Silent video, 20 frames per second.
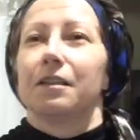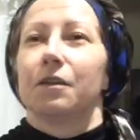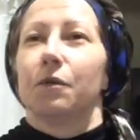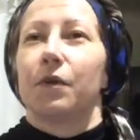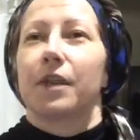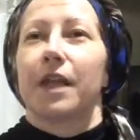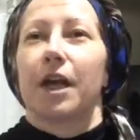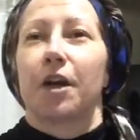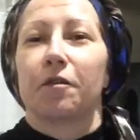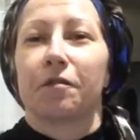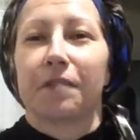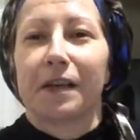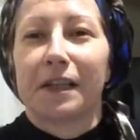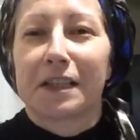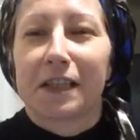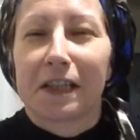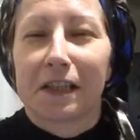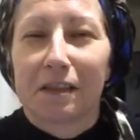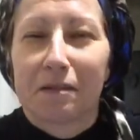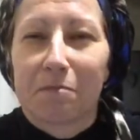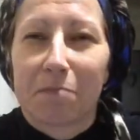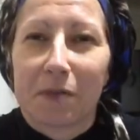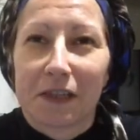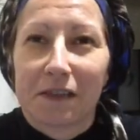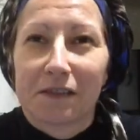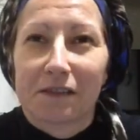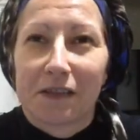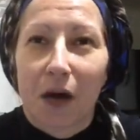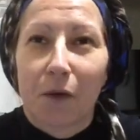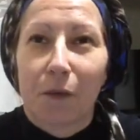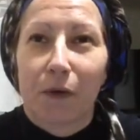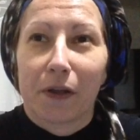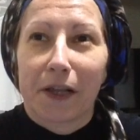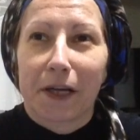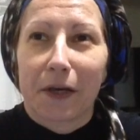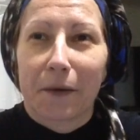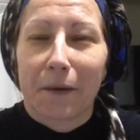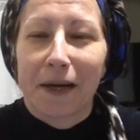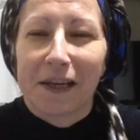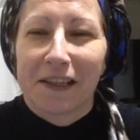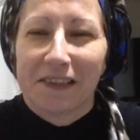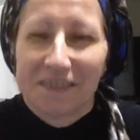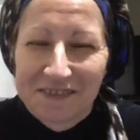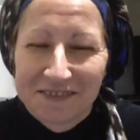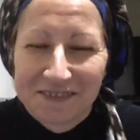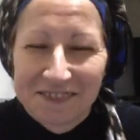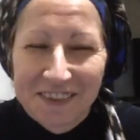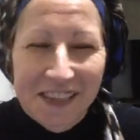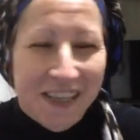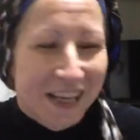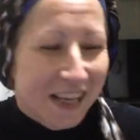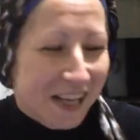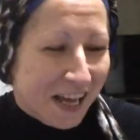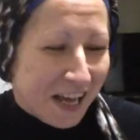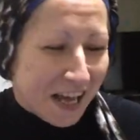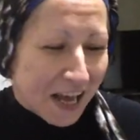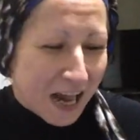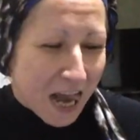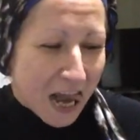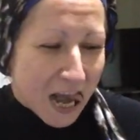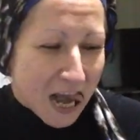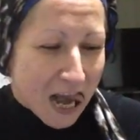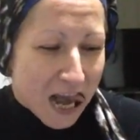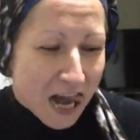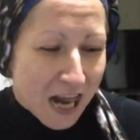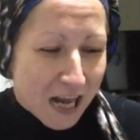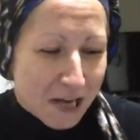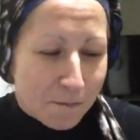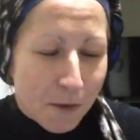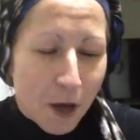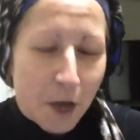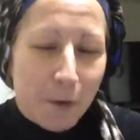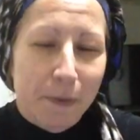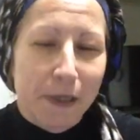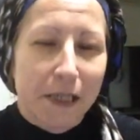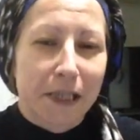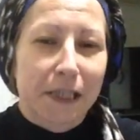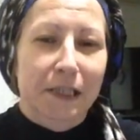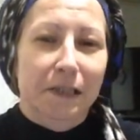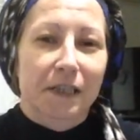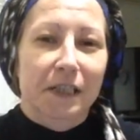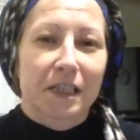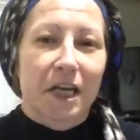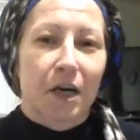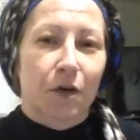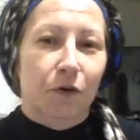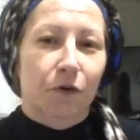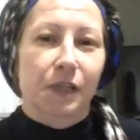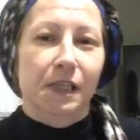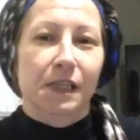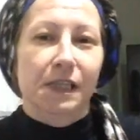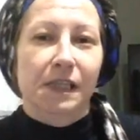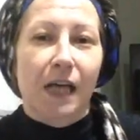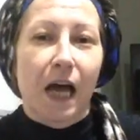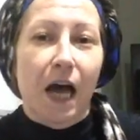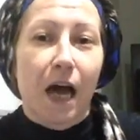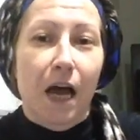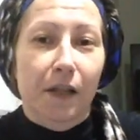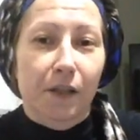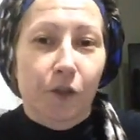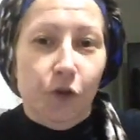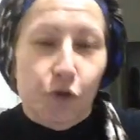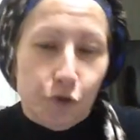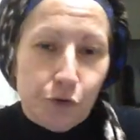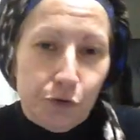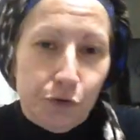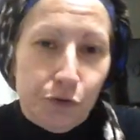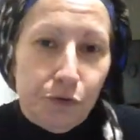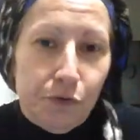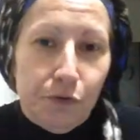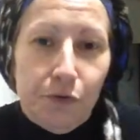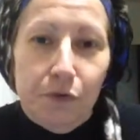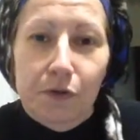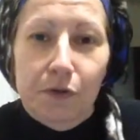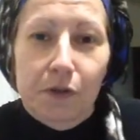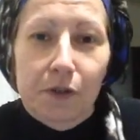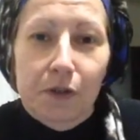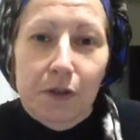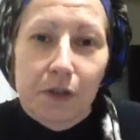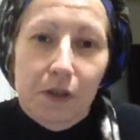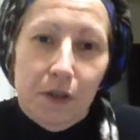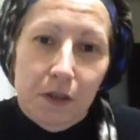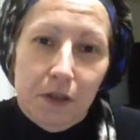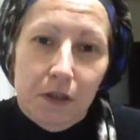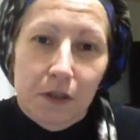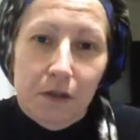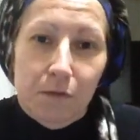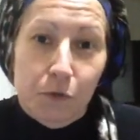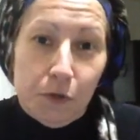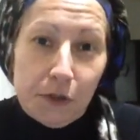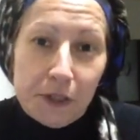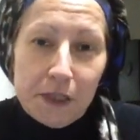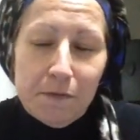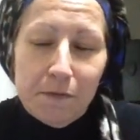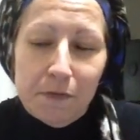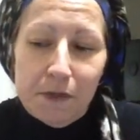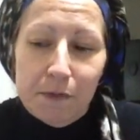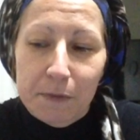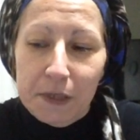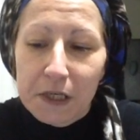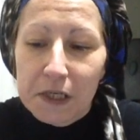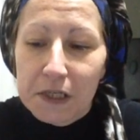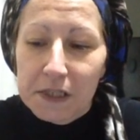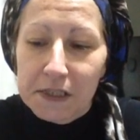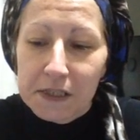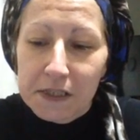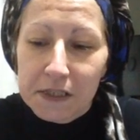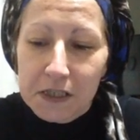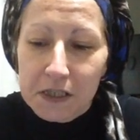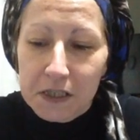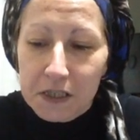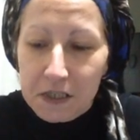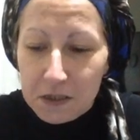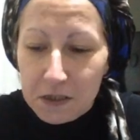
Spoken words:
without offending, but I will anyway. In my opinion, the terrorists are the true Muslims because